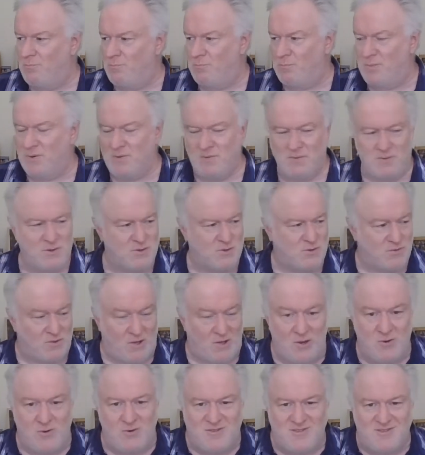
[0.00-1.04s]
"But there's
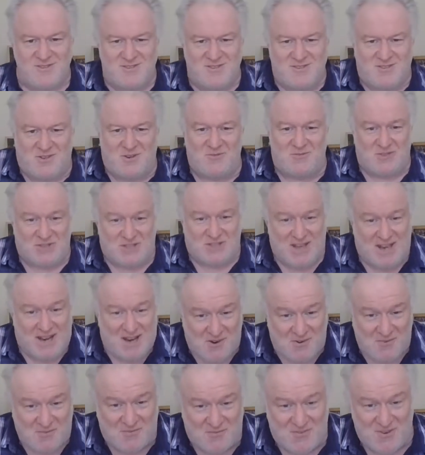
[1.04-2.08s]
thousands of
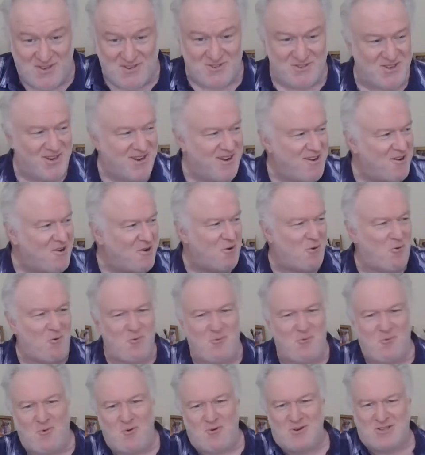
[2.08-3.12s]
starfish all
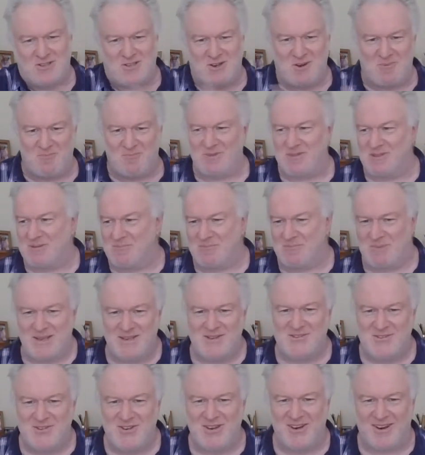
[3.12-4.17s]
washed up in the
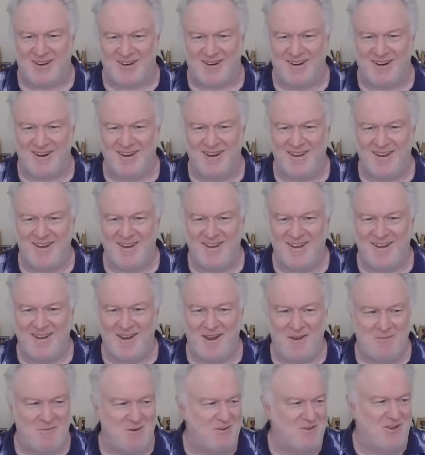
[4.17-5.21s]
beach here.
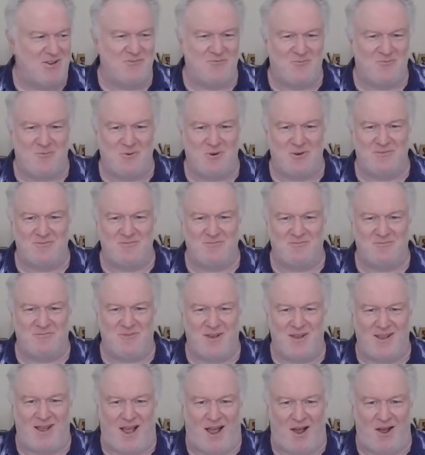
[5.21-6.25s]
I mean,
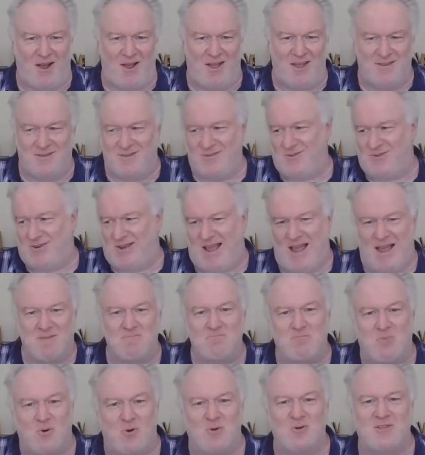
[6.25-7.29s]
you
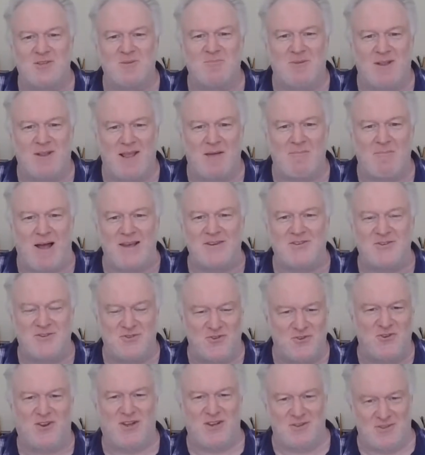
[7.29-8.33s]
can't possibly imagine
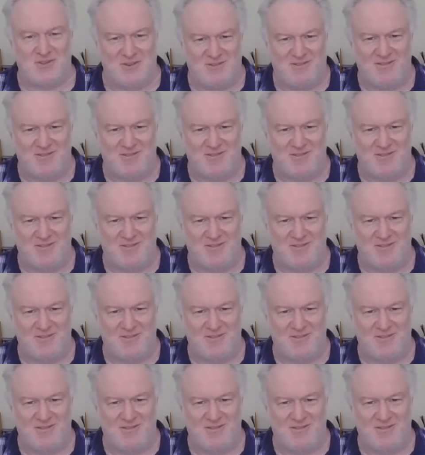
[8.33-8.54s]
you can